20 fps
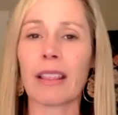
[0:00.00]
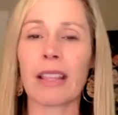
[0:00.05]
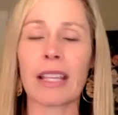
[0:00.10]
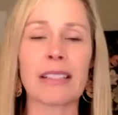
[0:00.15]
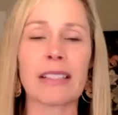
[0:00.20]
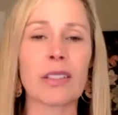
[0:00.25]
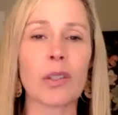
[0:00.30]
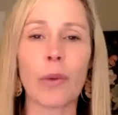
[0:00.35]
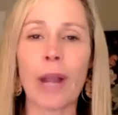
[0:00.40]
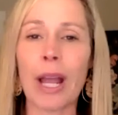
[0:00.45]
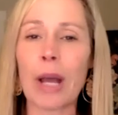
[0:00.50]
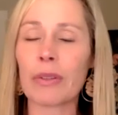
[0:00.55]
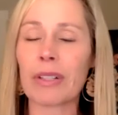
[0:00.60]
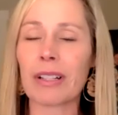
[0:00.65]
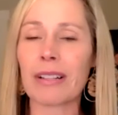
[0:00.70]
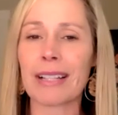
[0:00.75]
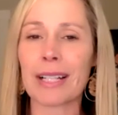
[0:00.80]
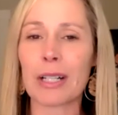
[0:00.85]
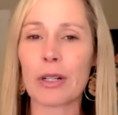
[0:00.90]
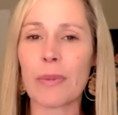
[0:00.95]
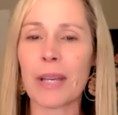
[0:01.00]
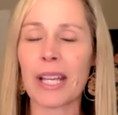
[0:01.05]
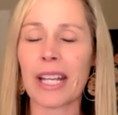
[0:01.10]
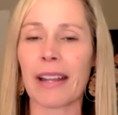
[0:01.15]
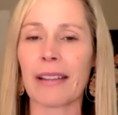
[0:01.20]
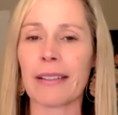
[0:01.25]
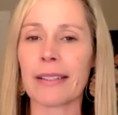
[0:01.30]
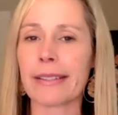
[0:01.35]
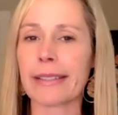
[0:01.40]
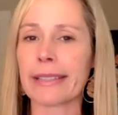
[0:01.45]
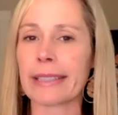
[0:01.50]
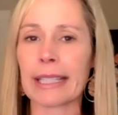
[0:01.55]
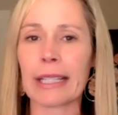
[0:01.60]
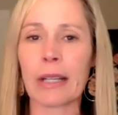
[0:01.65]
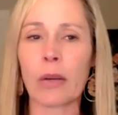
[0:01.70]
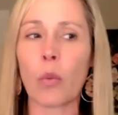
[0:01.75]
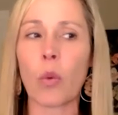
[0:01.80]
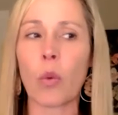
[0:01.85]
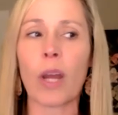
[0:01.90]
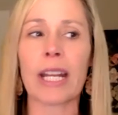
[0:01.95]
things around a little bit and
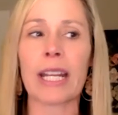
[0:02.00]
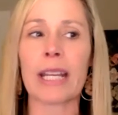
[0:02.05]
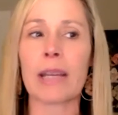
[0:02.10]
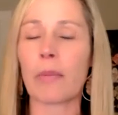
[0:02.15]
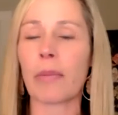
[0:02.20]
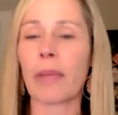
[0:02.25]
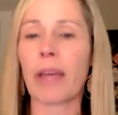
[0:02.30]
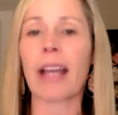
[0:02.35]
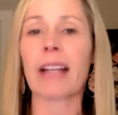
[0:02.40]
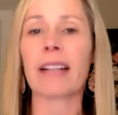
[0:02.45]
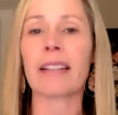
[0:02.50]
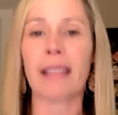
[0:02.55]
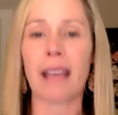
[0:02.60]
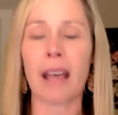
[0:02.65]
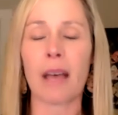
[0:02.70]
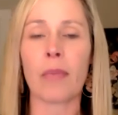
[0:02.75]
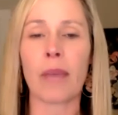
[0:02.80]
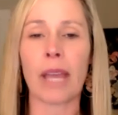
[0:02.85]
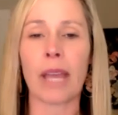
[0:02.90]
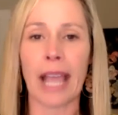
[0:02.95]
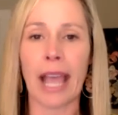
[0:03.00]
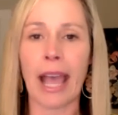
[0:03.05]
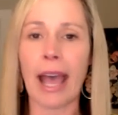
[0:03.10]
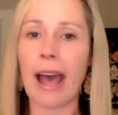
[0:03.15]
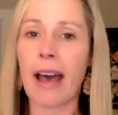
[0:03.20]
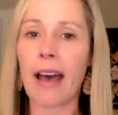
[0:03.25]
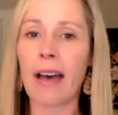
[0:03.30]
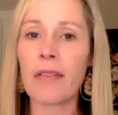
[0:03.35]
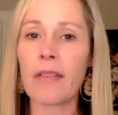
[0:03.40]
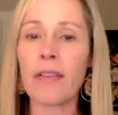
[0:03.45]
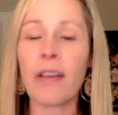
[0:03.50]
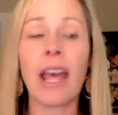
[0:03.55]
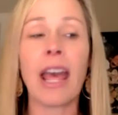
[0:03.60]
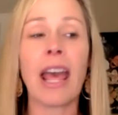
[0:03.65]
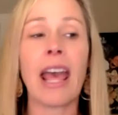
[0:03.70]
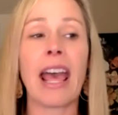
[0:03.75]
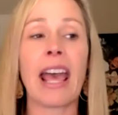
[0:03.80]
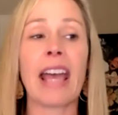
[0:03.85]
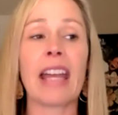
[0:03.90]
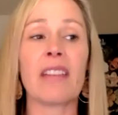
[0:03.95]
seeing what impact that might have.
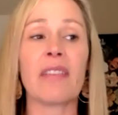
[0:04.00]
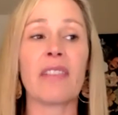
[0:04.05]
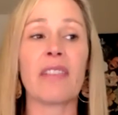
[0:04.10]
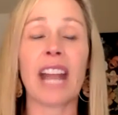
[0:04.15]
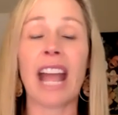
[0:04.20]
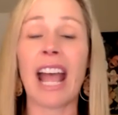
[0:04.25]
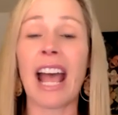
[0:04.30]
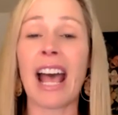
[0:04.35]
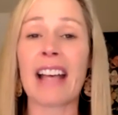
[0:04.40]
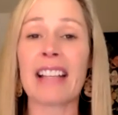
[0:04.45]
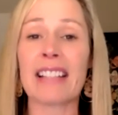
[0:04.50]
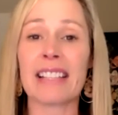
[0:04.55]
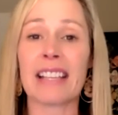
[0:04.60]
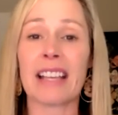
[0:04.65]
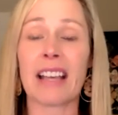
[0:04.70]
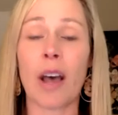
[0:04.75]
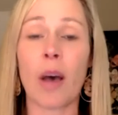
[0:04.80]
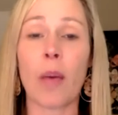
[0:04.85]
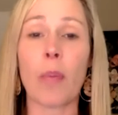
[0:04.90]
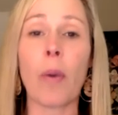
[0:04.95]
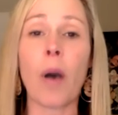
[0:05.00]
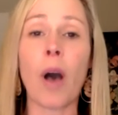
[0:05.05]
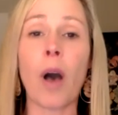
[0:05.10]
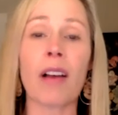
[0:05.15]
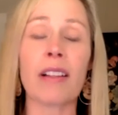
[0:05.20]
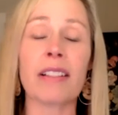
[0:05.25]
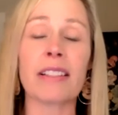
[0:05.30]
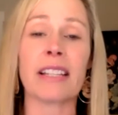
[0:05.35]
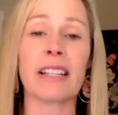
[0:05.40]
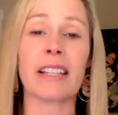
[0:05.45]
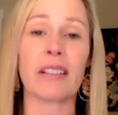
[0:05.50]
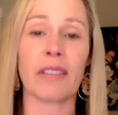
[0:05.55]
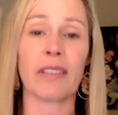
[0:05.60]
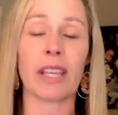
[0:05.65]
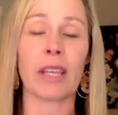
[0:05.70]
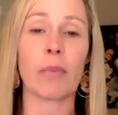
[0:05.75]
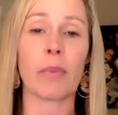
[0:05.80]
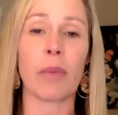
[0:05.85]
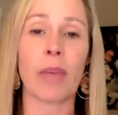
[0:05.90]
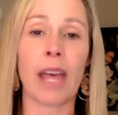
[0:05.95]
And if it has a positive
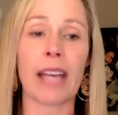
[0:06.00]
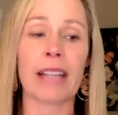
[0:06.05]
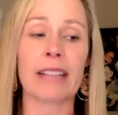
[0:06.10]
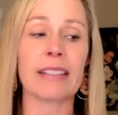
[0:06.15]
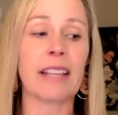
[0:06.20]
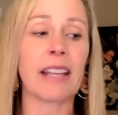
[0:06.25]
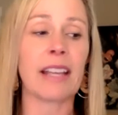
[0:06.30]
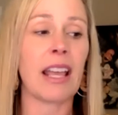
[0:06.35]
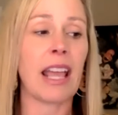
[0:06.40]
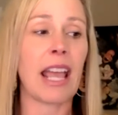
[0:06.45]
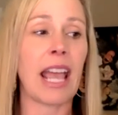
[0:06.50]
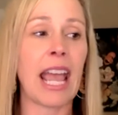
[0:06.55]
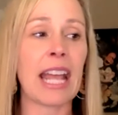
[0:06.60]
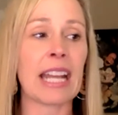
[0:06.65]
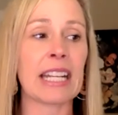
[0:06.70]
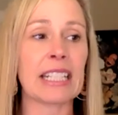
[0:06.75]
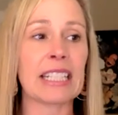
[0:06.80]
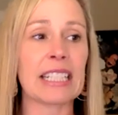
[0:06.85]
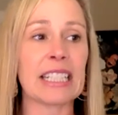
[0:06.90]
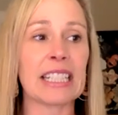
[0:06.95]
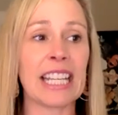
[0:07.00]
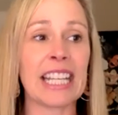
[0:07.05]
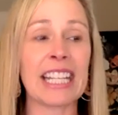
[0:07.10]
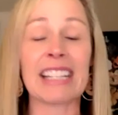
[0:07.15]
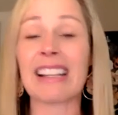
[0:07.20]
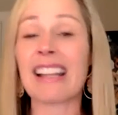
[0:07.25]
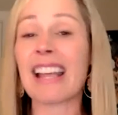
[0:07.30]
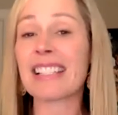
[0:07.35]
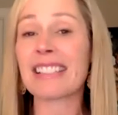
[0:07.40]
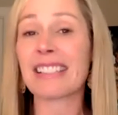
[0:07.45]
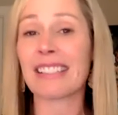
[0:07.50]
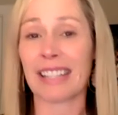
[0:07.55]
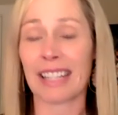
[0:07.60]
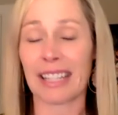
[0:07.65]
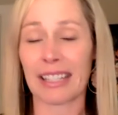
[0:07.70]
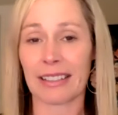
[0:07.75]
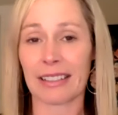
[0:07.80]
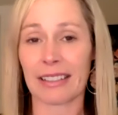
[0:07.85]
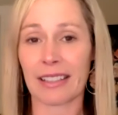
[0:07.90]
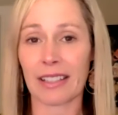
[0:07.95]
impact and in
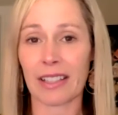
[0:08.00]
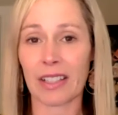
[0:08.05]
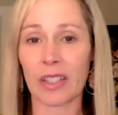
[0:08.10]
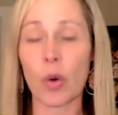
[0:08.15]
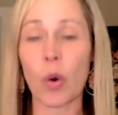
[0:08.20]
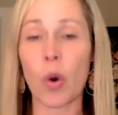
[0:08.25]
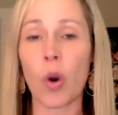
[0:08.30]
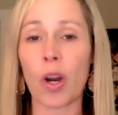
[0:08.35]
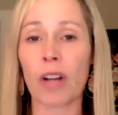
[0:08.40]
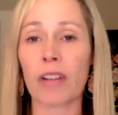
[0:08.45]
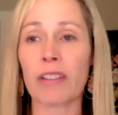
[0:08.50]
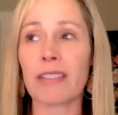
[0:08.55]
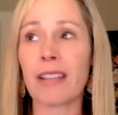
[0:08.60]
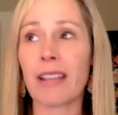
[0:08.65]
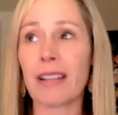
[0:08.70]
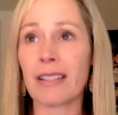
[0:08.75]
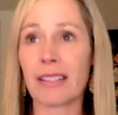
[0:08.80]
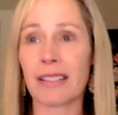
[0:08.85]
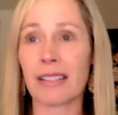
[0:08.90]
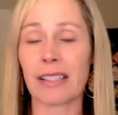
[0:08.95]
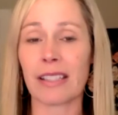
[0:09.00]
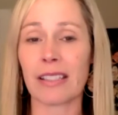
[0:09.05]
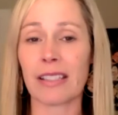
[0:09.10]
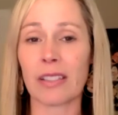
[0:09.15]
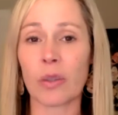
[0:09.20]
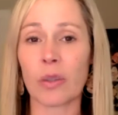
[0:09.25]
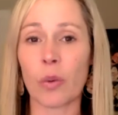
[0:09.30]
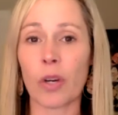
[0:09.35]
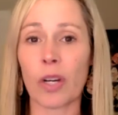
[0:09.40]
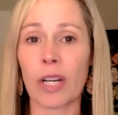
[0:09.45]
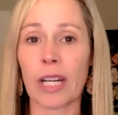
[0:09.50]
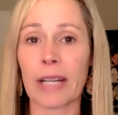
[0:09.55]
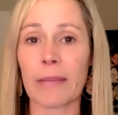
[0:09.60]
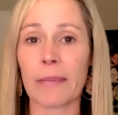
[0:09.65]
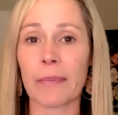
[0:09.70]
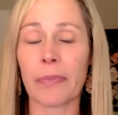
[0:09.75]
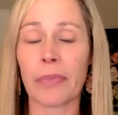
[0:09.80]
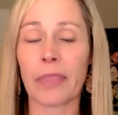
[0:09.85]
lessening your tendencies to worry.